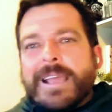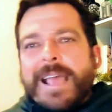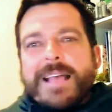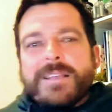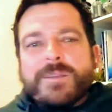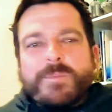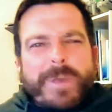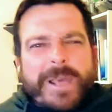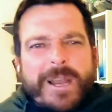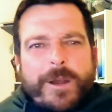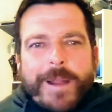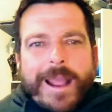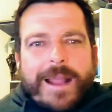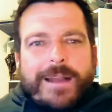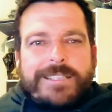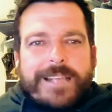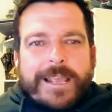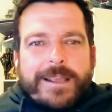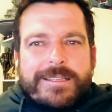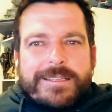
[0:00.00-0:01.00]
has better
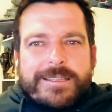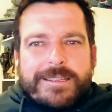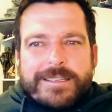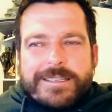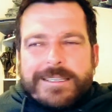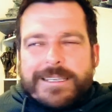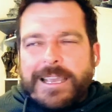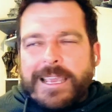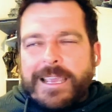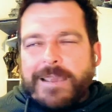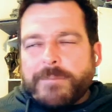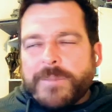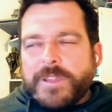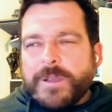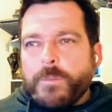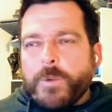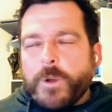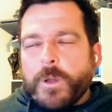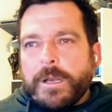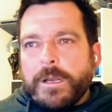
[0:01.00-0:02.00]
access to the scheme
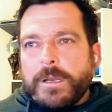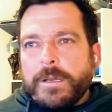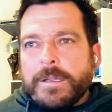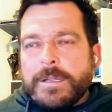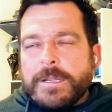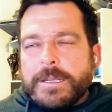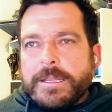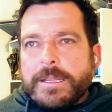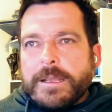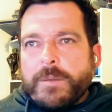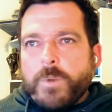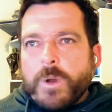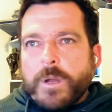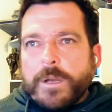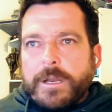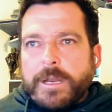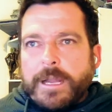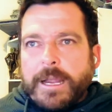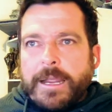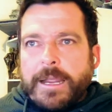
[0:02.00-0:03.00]
than what
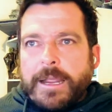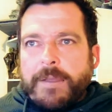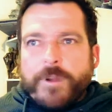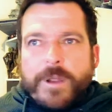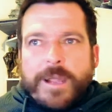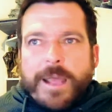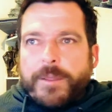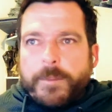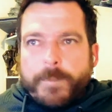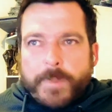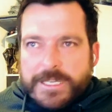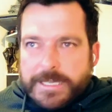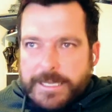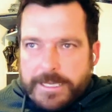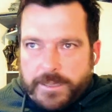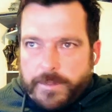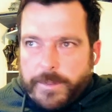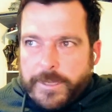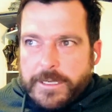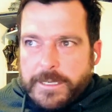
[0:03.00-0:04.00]
every other
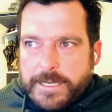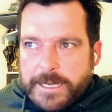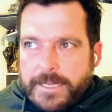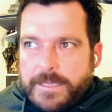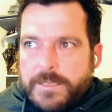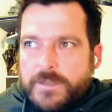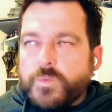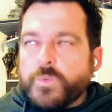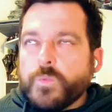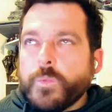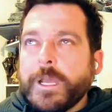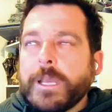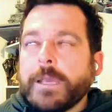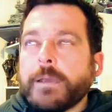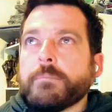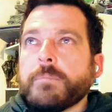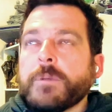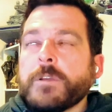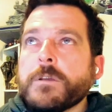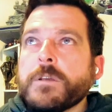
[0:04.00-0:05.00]
participant does,
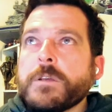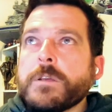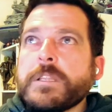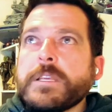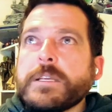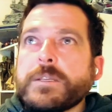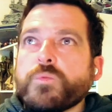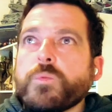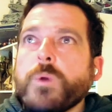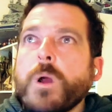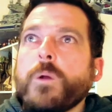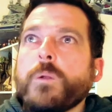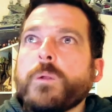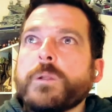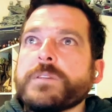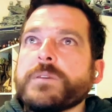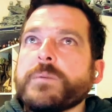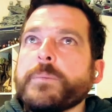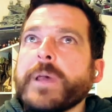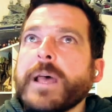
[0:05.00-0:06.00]
where this role
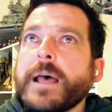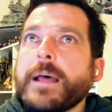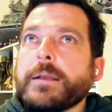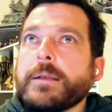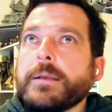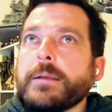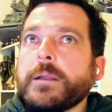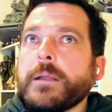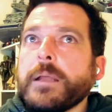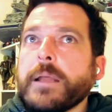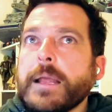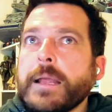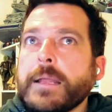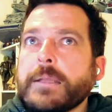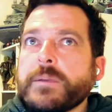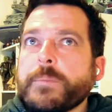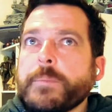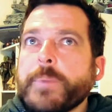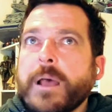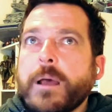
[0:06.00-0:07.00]
is about,
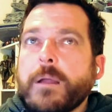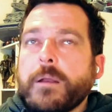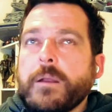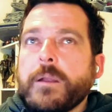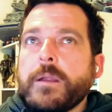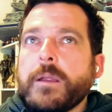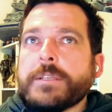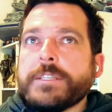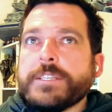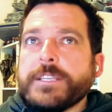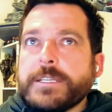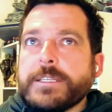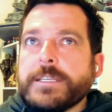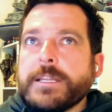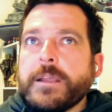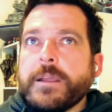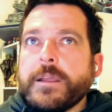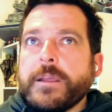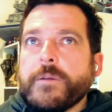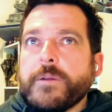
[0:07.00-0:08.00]
it's about
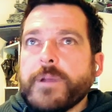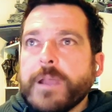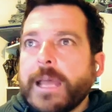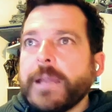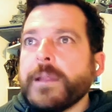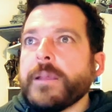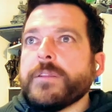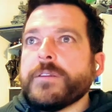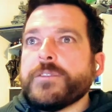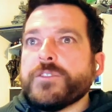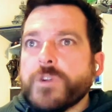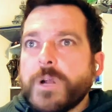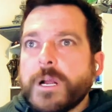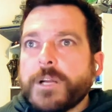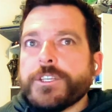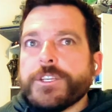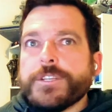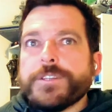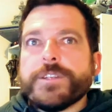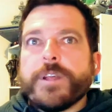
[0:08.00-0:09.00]
assisting in creating the
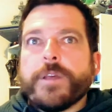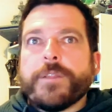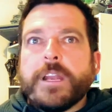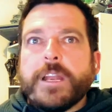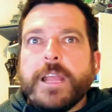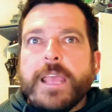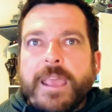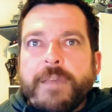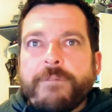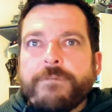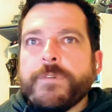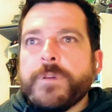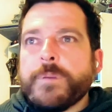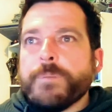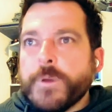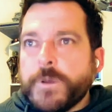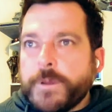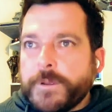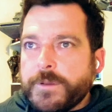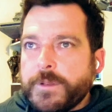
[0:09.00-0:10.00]
structures so that every
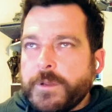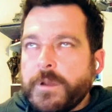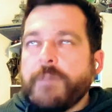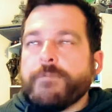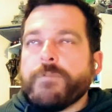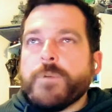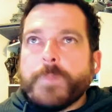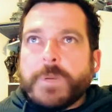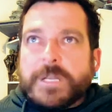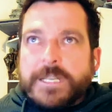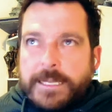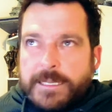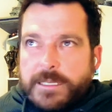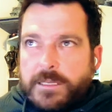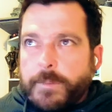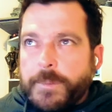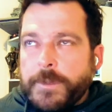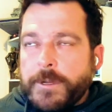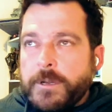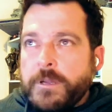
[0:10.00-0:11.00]
person, every
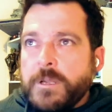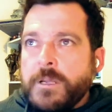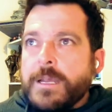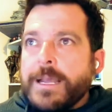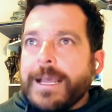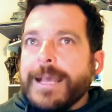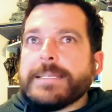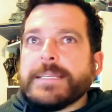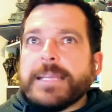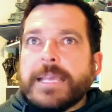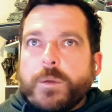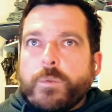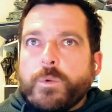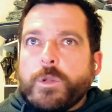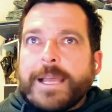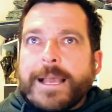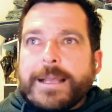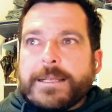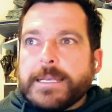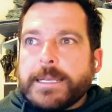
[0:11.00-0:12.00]
participant has
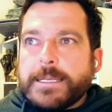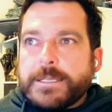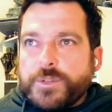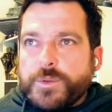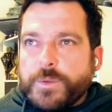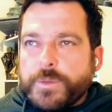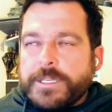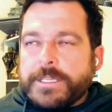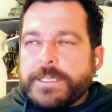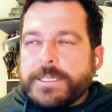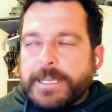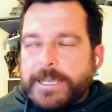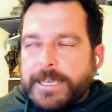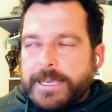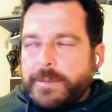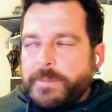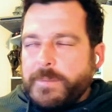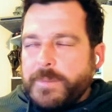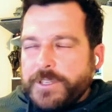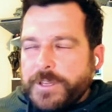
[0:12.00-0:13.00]
equal access to this
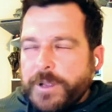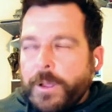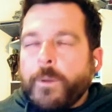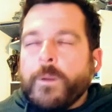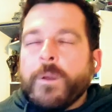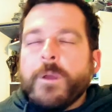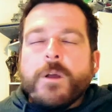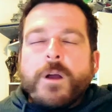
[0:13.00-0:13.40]
scheme. So